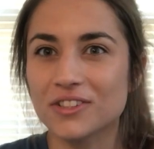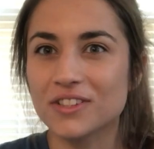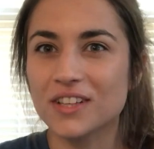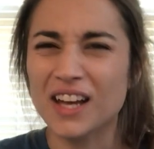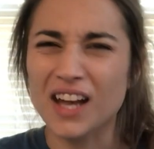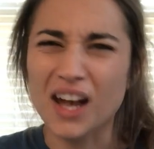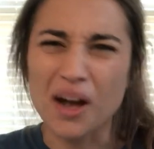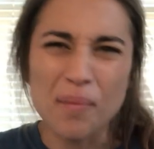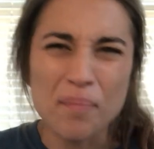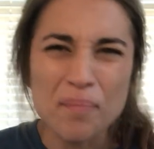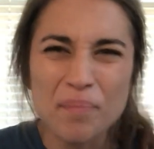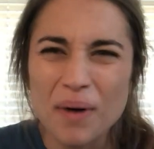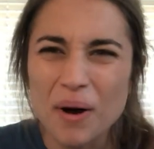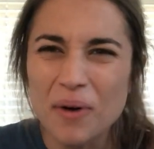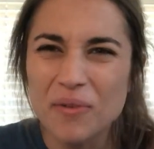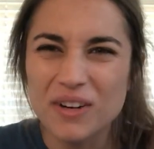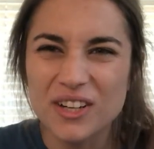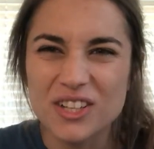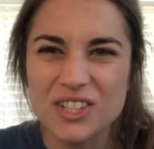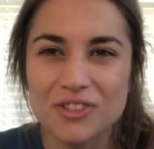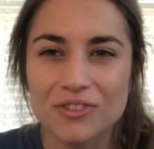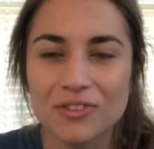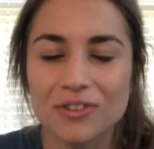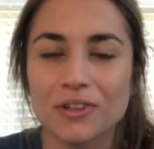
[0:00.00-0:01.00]
there's like a
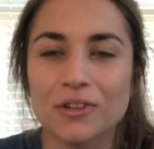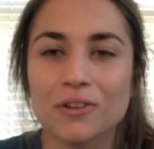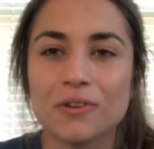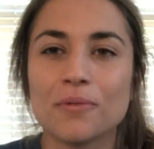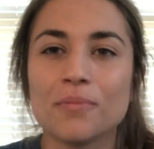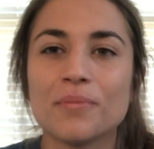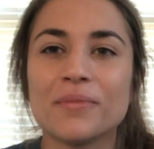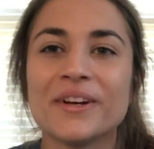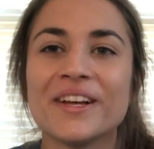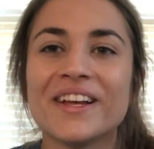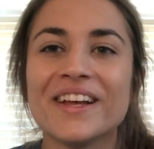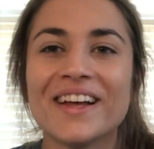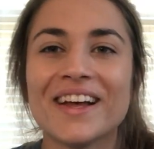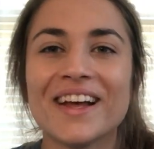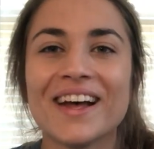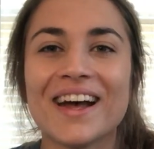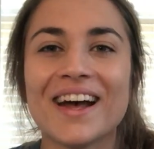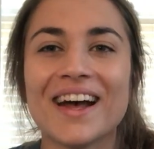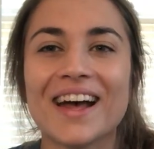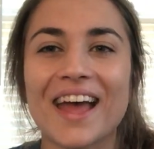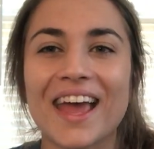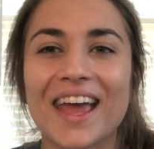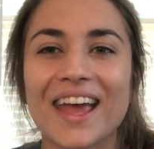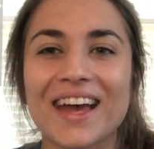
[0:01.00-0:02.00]
bonus room,
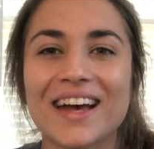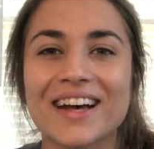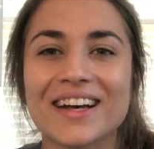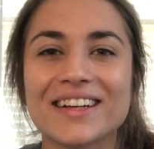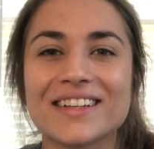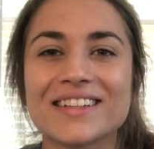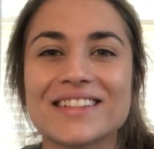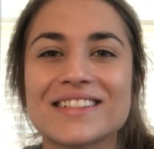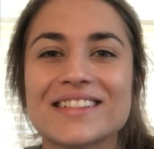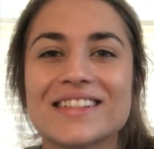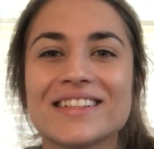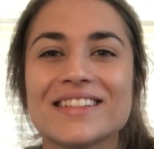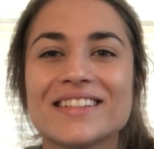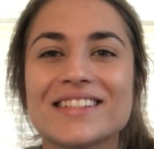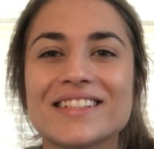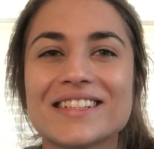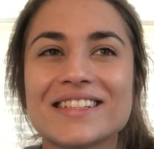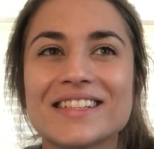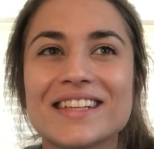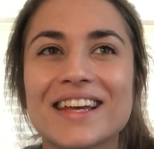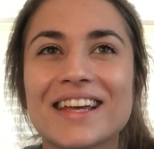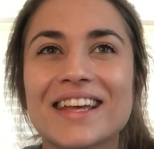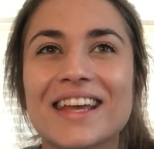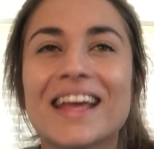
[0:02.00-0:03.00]
and
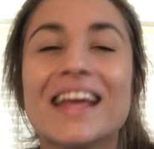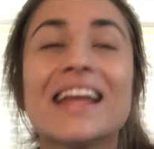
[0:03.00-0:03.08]
just